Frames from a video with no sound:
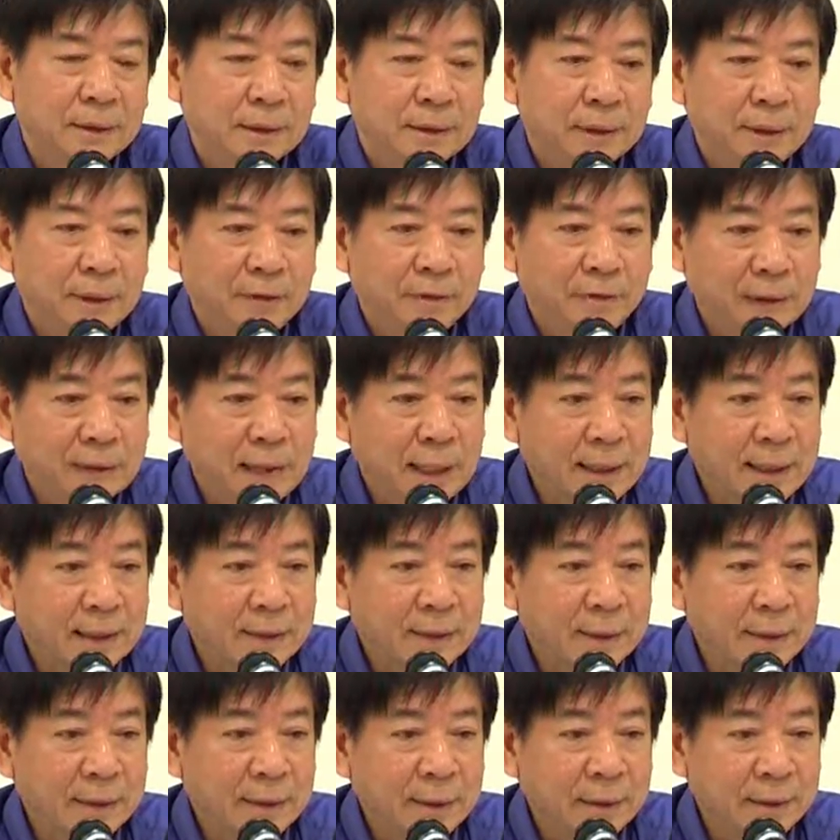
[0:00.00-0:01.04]
If
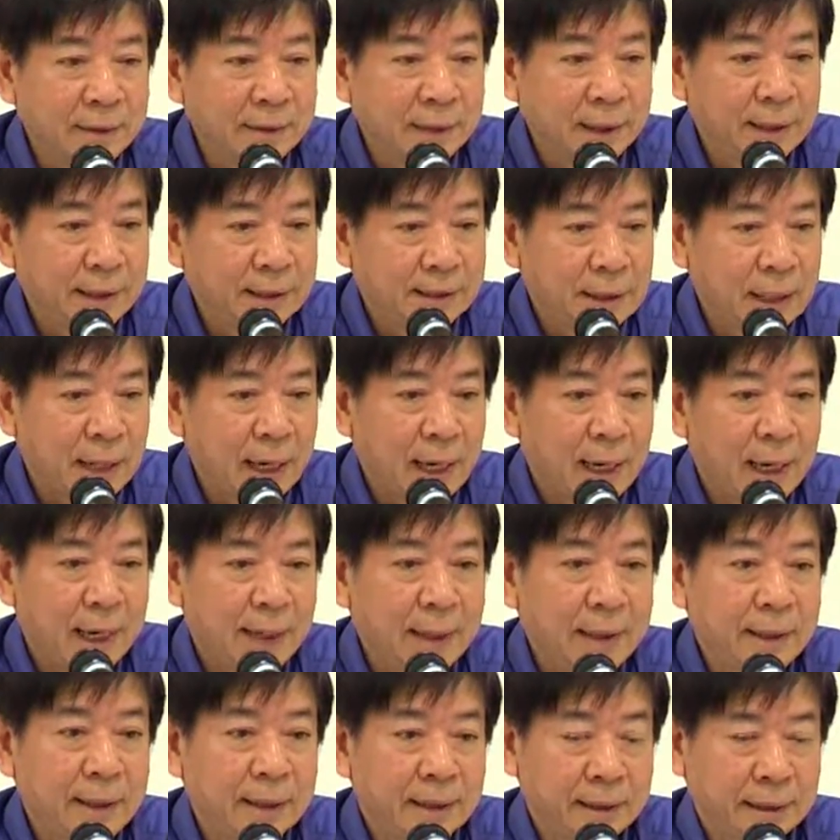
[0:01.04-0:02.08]
fatality rate is
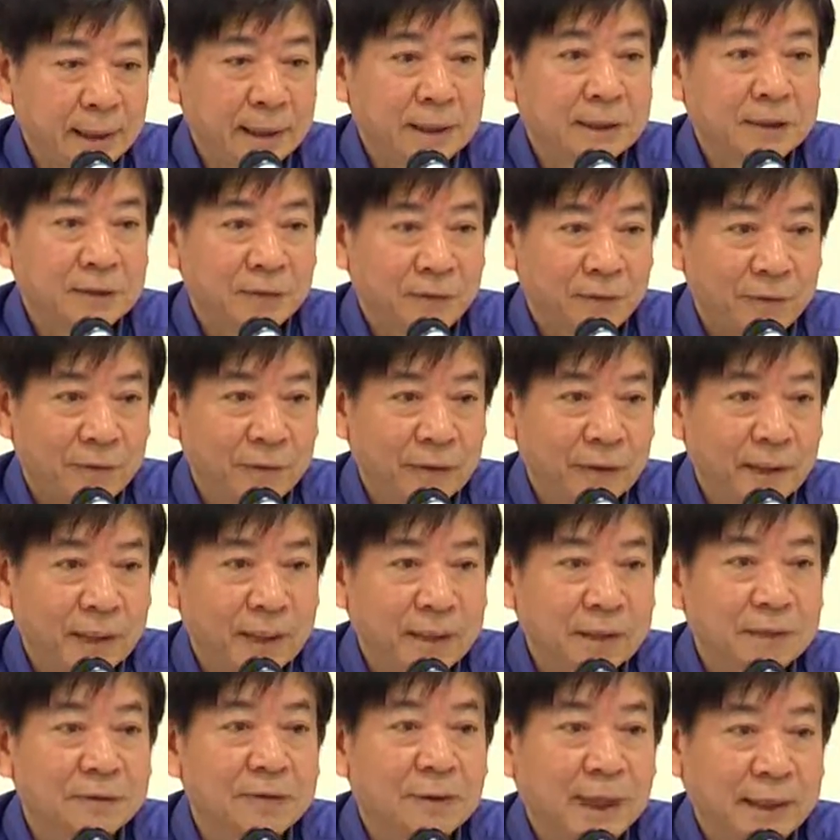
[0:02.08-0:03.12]
high, that
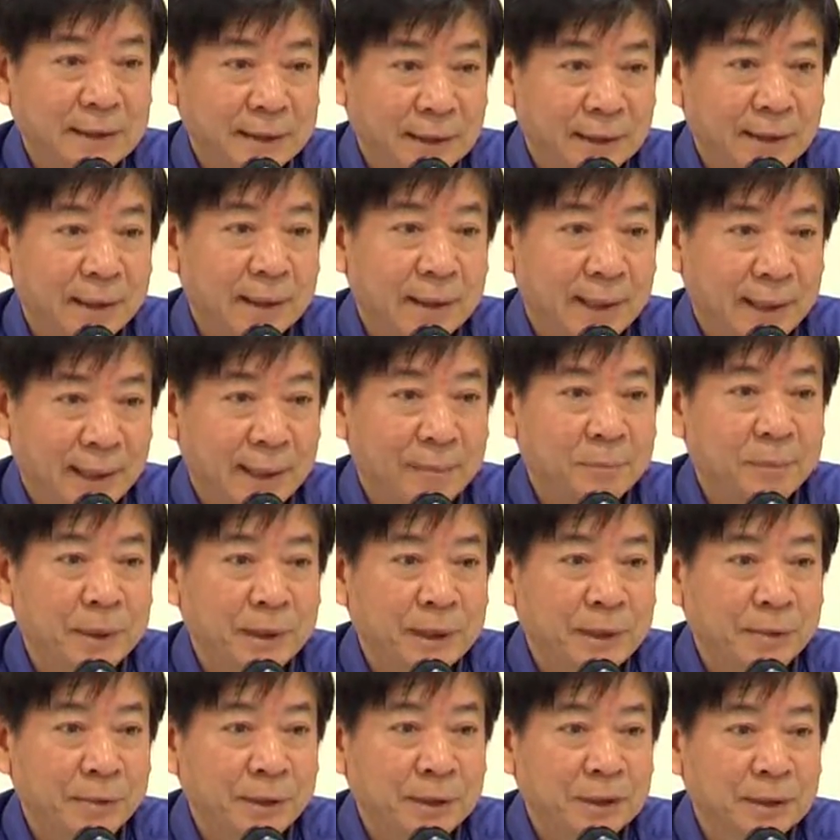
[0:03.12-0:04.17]
is frightening, like
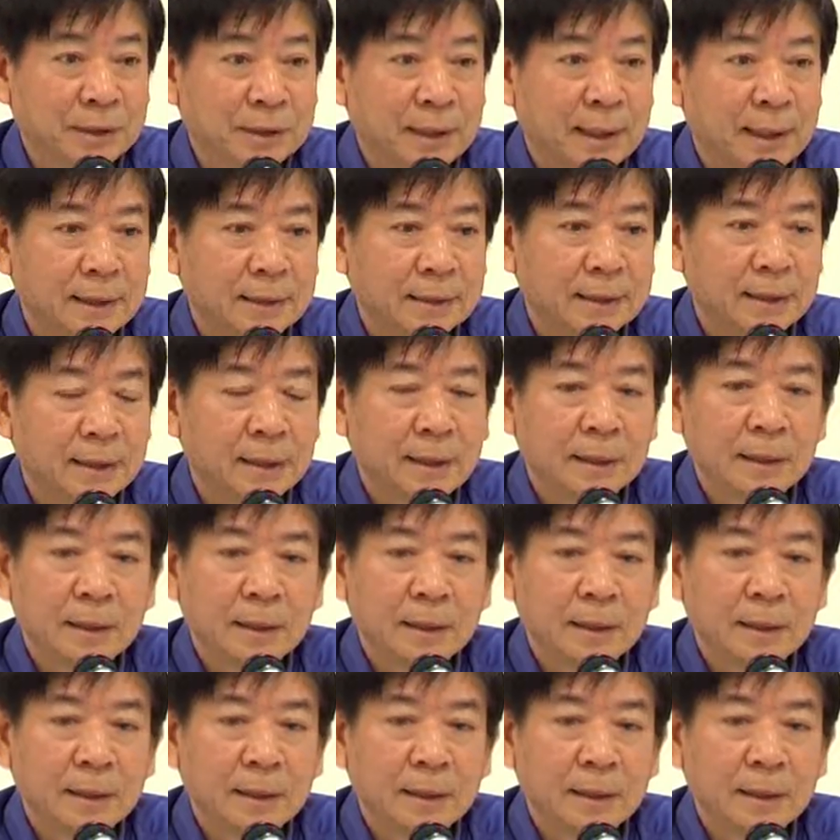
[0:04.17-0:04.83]
happened during SARS.